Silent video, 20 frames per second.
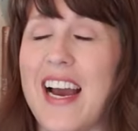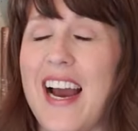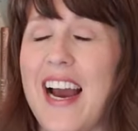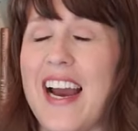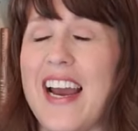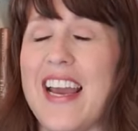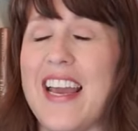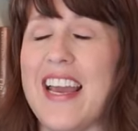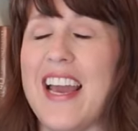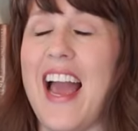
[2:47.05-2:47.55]

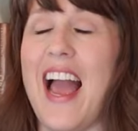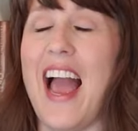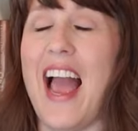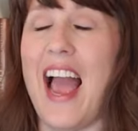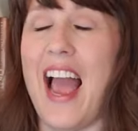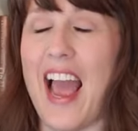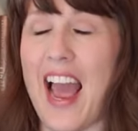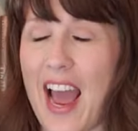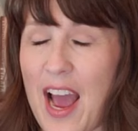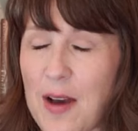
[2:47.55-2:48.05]
I
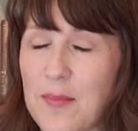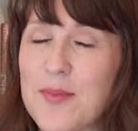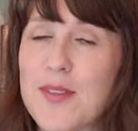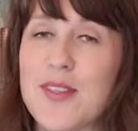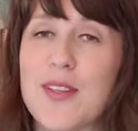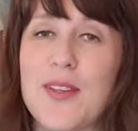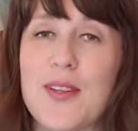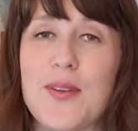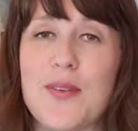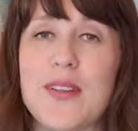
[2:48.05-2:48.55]

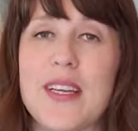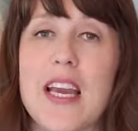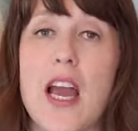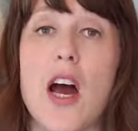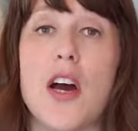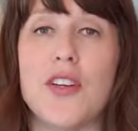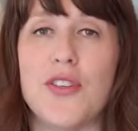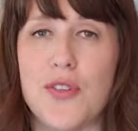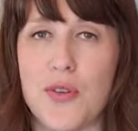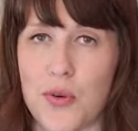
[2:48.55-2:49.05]
absolutely
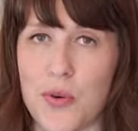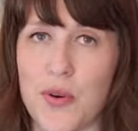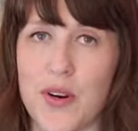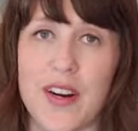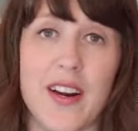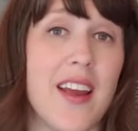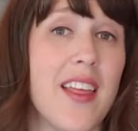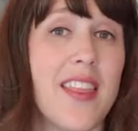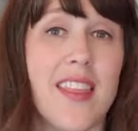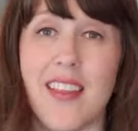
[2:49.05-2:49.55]

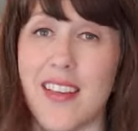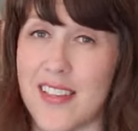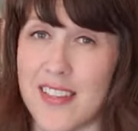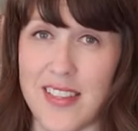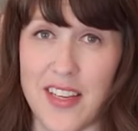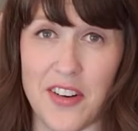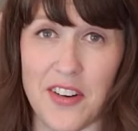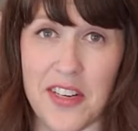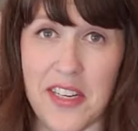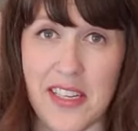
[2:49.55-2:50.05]
adore this
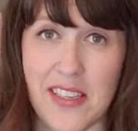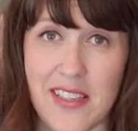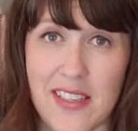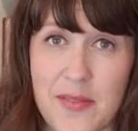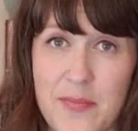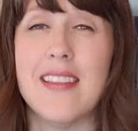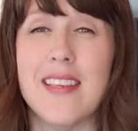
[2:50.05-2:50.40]
series.